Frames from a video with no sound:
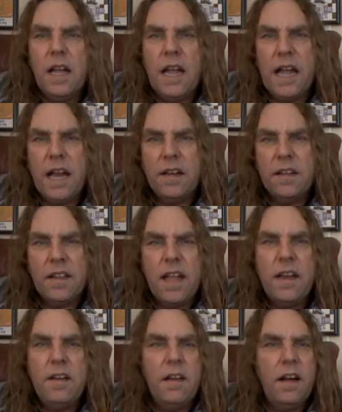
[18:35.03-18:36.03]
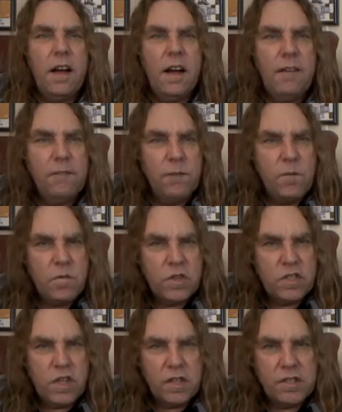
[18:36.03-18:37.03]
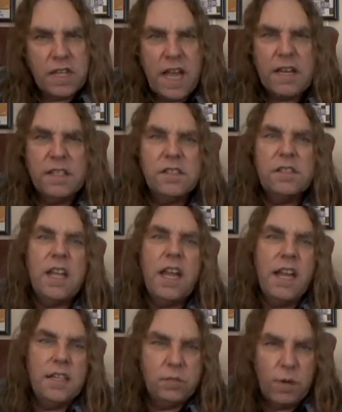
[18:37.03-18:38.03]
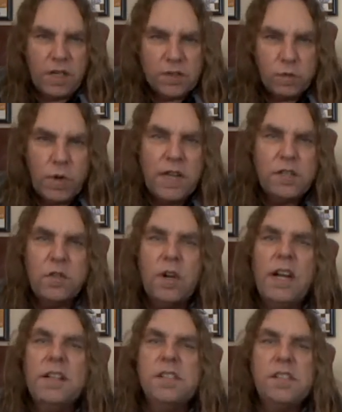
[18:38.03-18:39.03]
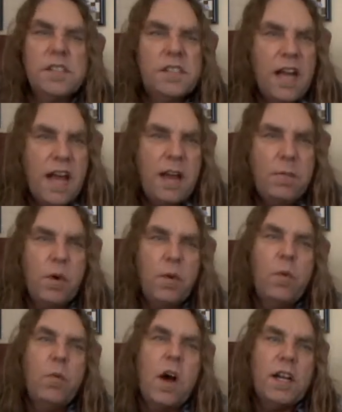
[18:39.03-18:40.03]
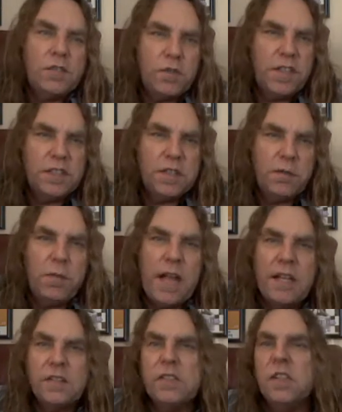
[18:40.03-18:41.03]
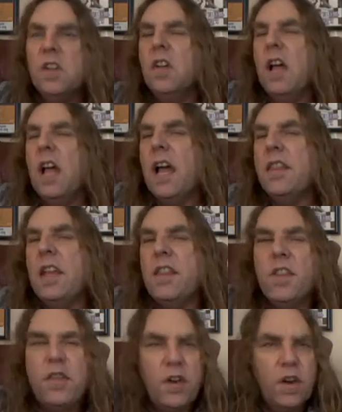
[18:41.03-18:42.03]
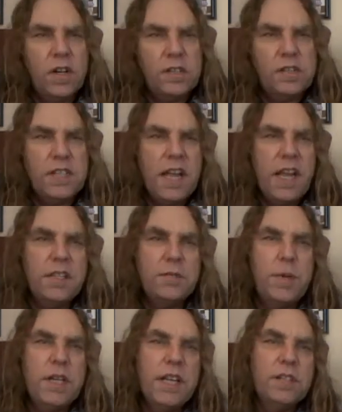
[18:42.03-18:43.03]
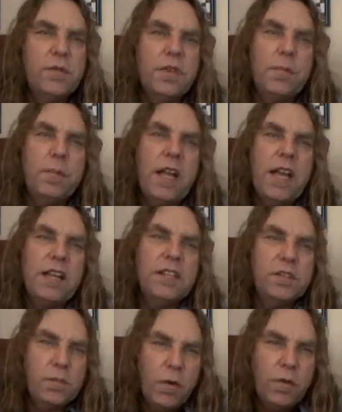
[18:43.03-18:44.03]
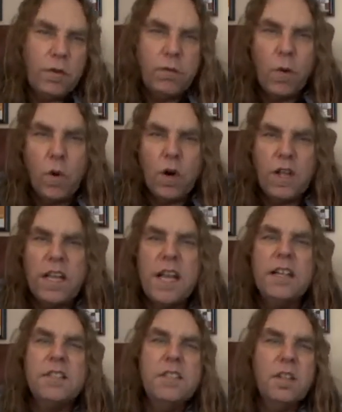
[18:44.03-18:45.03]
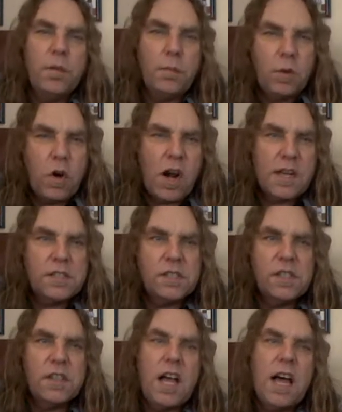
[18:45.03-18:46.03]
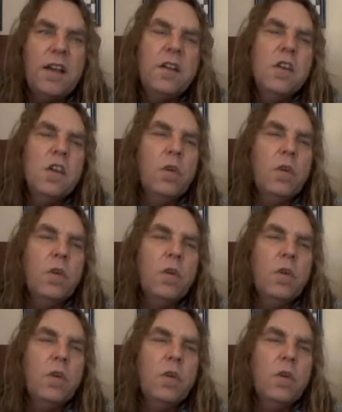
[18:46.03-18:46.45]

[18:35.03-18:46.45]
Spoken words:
And then, so the second stage, when it's retrograde, this is a time where we watch for these events. And then the third stage begins when the planet is moving forward again until it crosses the line